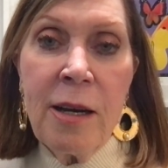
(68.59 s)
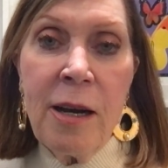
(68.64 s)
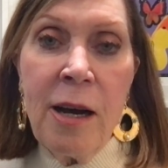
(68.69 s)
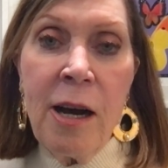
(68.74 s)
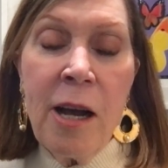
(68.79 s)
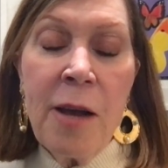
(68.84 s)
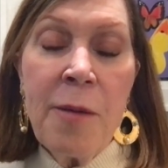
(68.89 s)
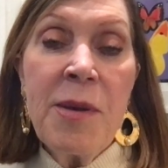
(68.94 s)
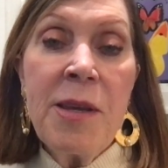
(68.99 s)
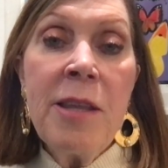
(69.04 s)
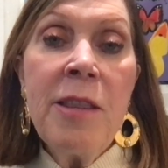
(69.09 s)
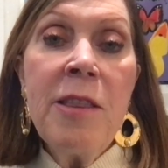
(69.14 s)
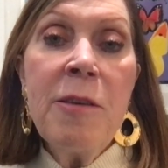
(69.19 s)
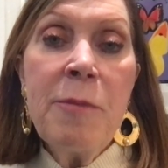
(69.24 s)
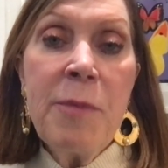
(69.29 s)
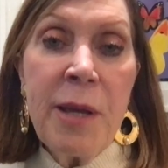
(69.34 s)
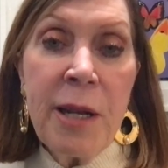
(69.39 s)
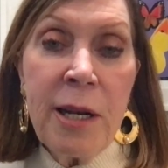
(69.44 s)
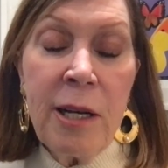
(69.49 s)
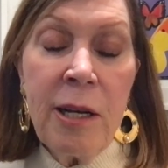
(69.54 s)
I'm in the
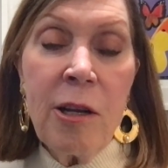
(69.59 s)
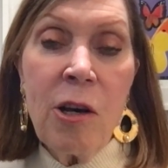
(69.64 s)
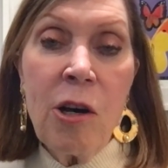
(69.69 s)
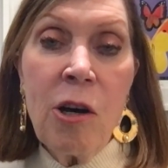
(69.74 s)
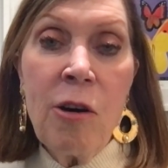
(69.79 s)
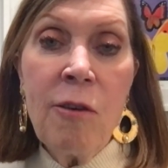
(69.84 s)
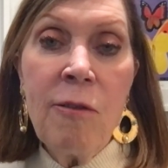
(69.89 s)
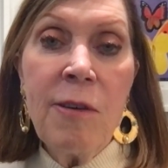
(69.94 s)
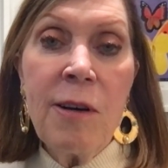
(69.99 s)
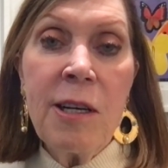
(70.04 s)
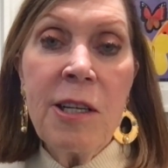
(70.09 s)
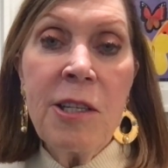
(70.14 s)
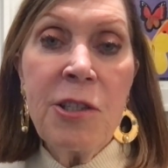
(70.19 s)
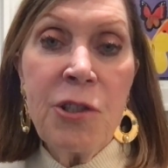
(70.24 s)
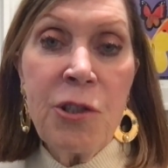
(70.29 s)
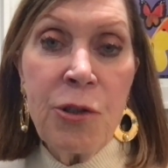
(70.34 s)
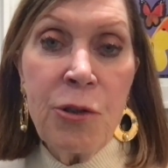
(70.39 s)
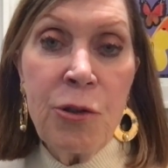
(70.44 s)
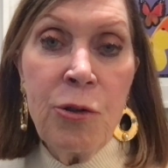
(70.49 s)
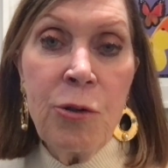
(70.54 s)
middle of a
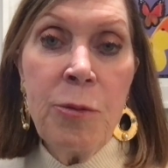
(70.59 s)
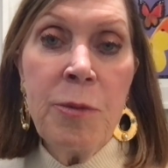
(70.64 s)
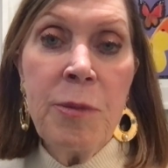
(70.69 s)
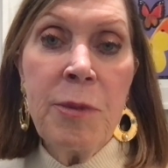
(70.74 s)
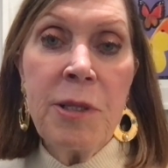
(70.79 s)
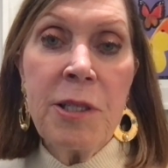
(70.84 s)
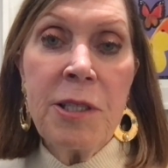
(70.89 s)
Zoom